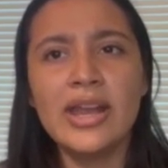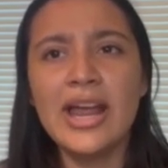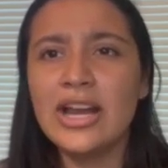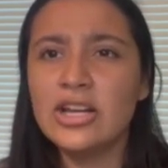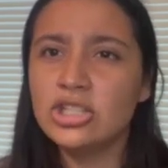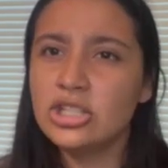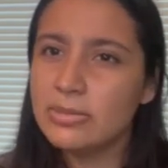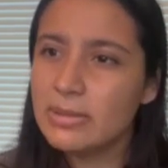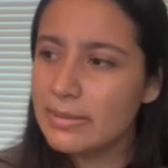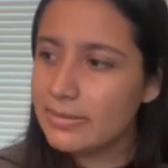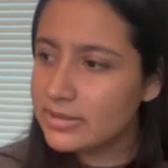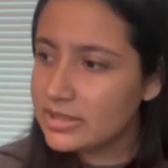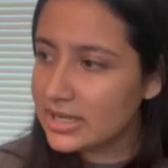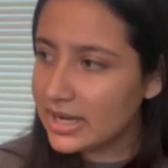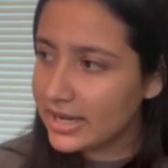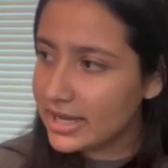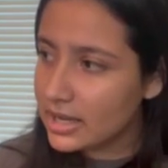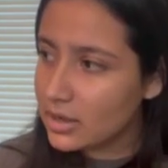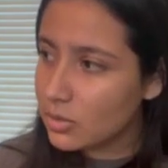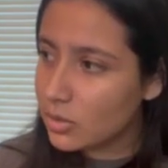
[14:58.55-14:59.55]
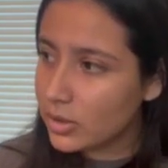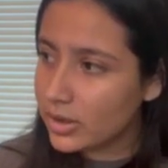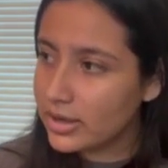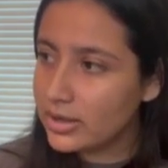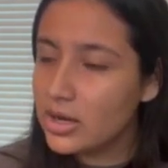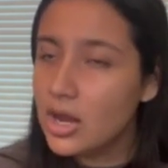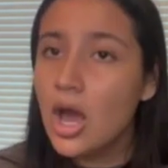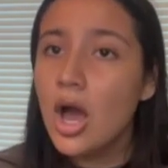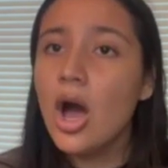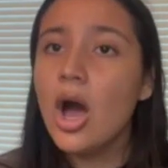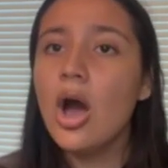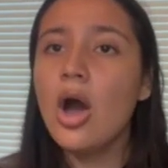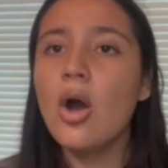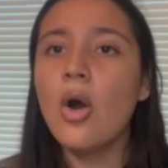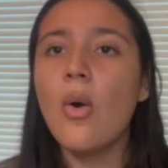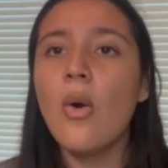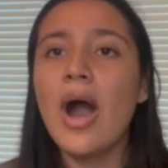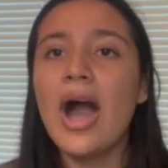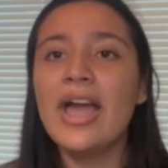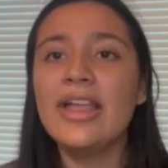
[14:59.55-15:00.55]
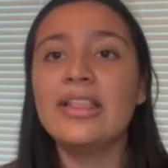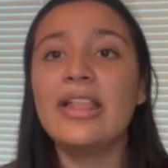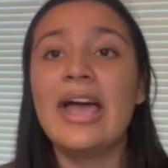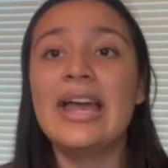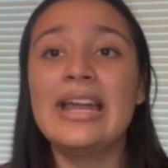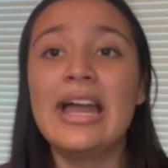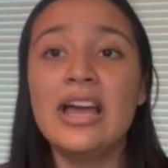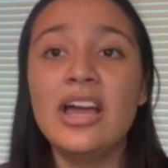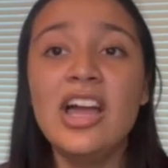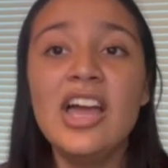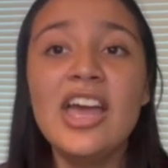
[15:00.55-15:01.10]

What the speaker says: Actually, maybe did I get Oregon? Oh, I lied. I got